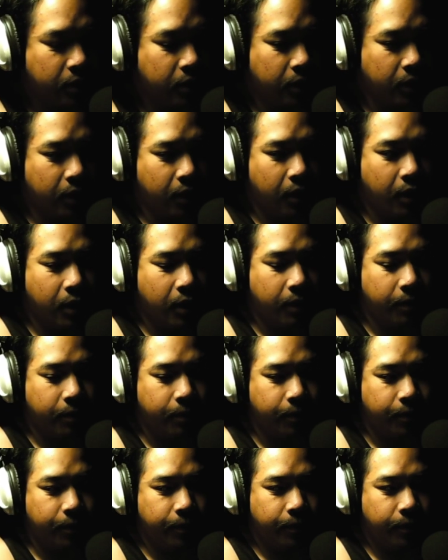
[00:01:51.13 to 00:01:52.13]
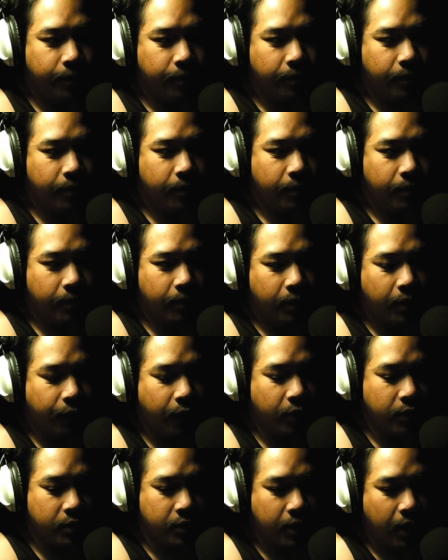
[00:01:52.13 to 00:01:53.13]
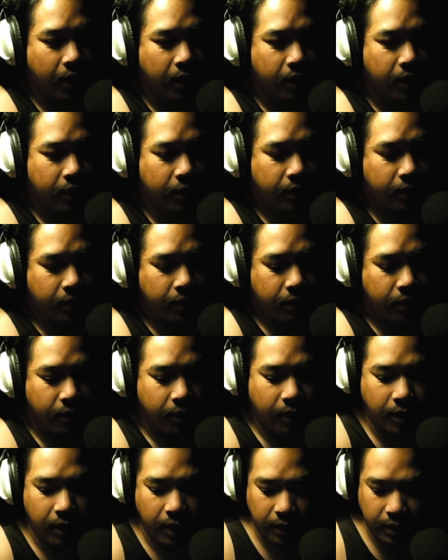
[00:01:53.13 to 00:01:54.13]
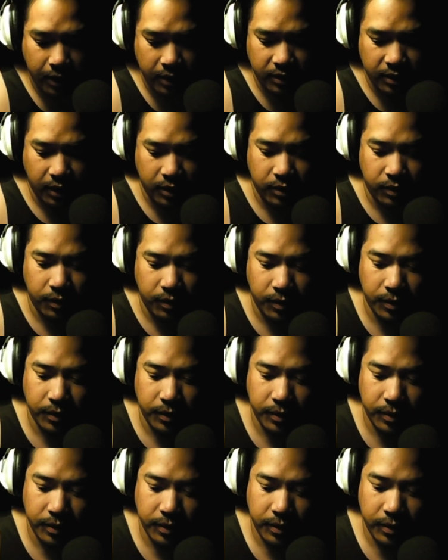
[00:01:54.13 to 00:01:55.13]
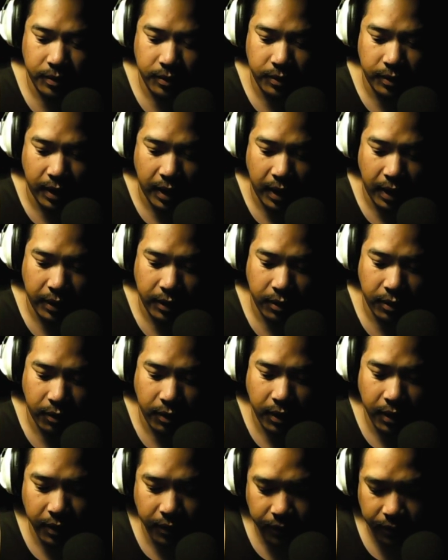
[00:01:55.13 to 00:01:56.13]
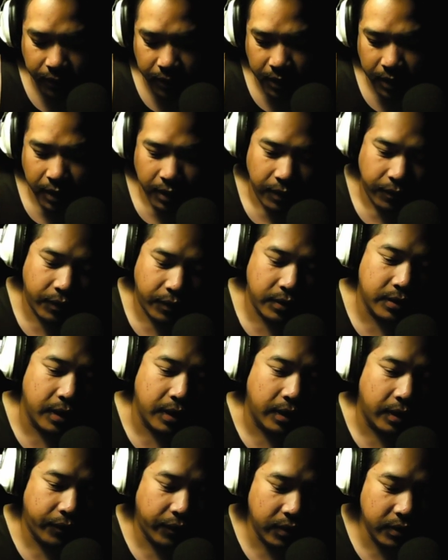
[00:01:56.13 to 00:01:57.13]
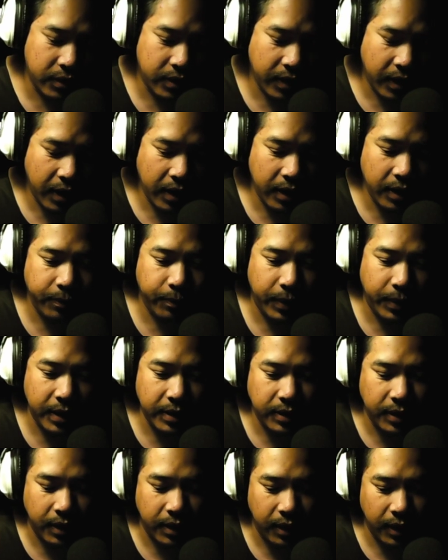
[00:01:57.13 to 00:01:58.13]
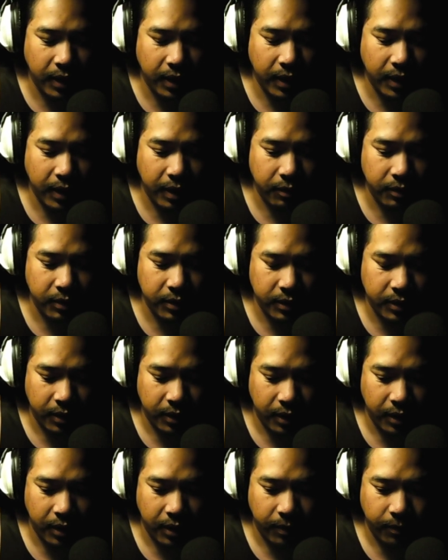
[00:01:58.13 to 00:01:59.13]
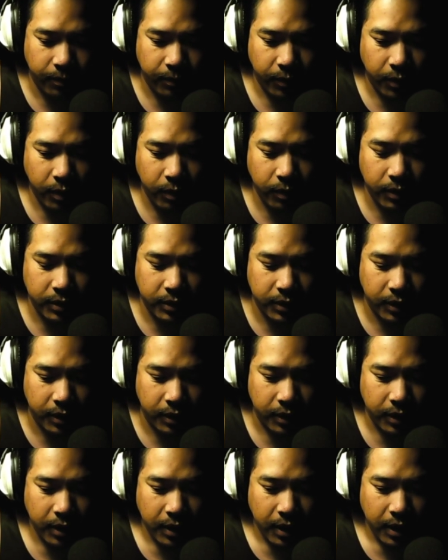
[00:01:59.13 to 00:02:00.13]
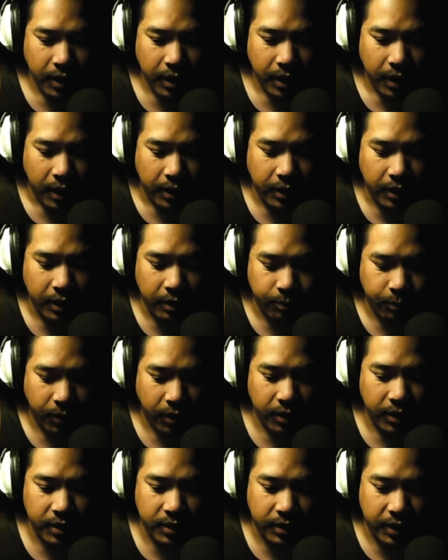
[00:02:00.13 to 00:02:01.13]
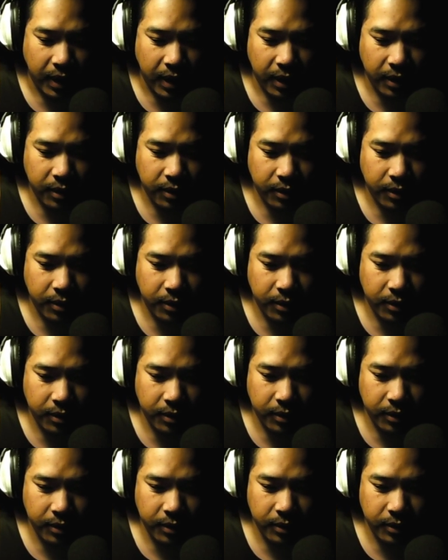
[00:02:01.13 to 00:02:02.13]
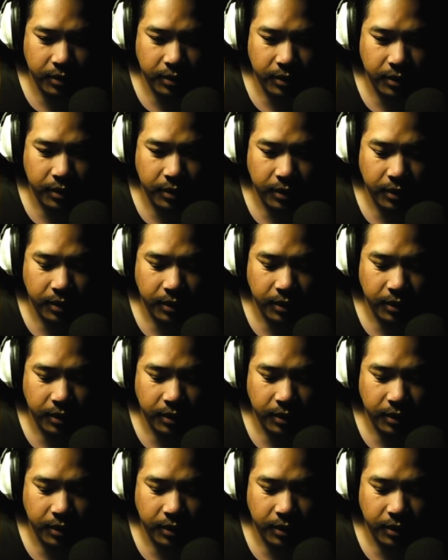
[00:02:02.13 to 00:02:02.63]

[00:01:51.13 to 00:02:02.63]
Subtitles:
night. All right, I think it's on July 30th. The first night, basically, it was who was it? I think Bernie Sanders,